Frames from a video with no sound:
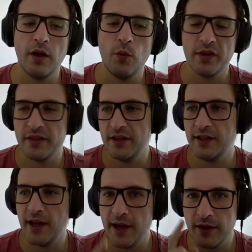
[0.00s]
One thing
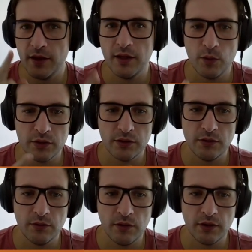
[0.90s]
I want
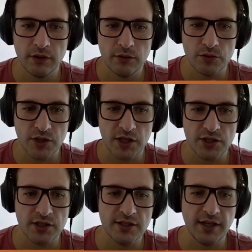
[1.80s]
to
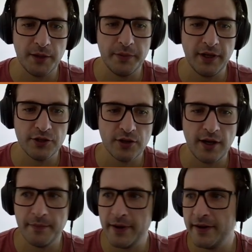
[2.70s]
change is the application
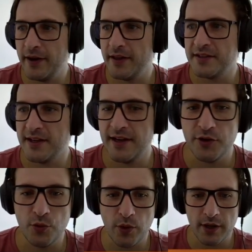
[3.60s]
card banner. I designed a
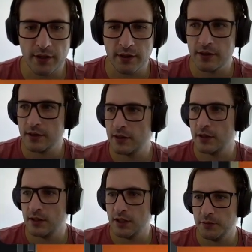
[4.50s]
new one.
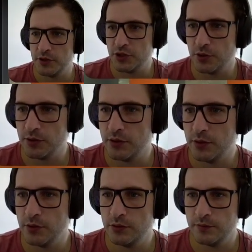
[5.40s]
Let me show it to
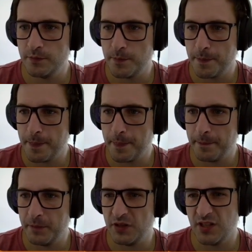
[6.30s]
you
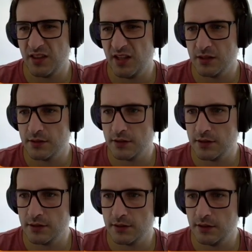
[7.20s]
because I think it
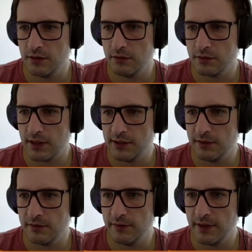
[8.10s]
looks a little
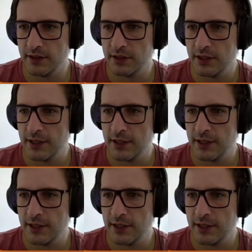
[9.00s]
bit better.